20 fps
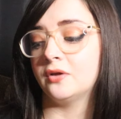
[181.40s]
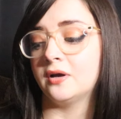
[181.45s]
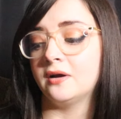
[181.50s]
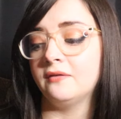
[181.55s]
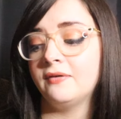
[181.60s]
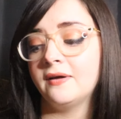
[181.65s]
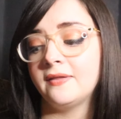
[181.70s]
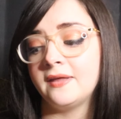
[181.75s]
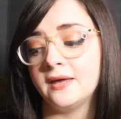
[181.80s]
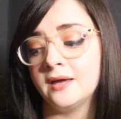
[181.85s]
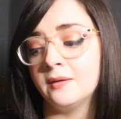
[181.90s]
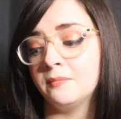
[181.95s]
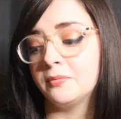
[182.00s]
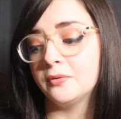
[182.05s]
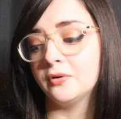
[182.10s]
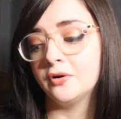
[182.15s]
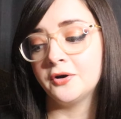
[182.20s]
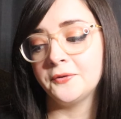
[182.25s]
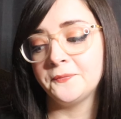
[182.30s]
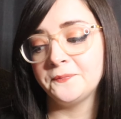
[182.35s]
clarify the
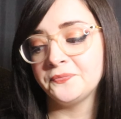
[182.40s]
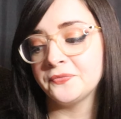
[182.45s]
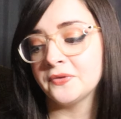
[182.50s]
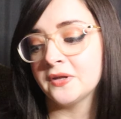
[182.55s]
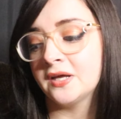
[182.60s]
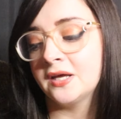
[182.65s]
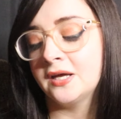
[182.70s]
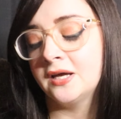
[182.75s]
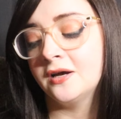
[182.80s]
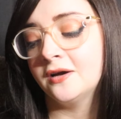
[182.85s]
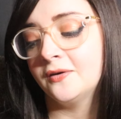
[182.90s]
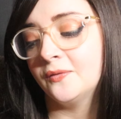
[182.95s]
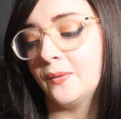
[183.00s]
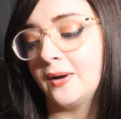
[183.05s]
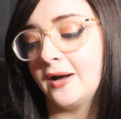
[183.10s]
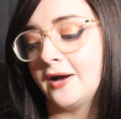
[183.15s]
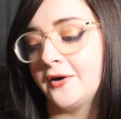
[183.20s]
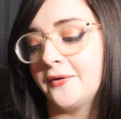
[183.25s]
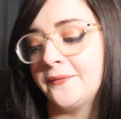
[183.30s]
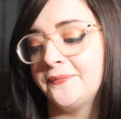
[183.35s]
Emperor.
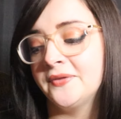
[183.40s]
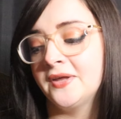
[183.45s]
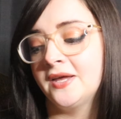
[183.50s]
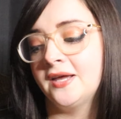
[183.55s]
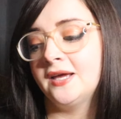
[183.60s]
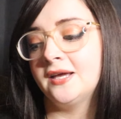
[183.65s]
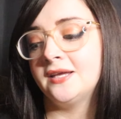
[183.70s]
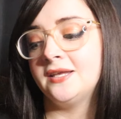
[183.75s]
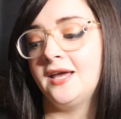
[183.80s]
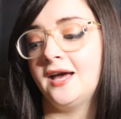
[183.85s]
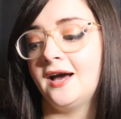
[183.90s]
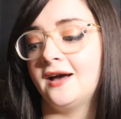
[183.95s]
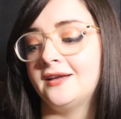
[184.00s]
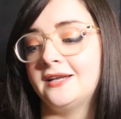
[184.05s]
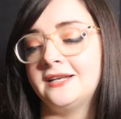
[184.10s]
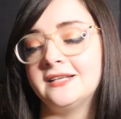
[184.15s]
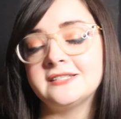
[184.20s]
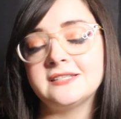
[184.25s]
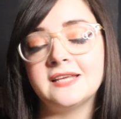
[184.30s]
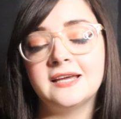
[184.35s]
Wow. Yeah,
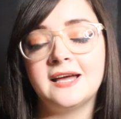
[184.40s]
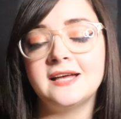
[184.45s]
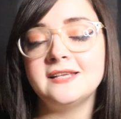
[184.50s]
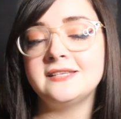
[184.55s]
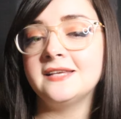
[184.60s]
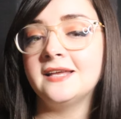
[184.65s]
and it's like I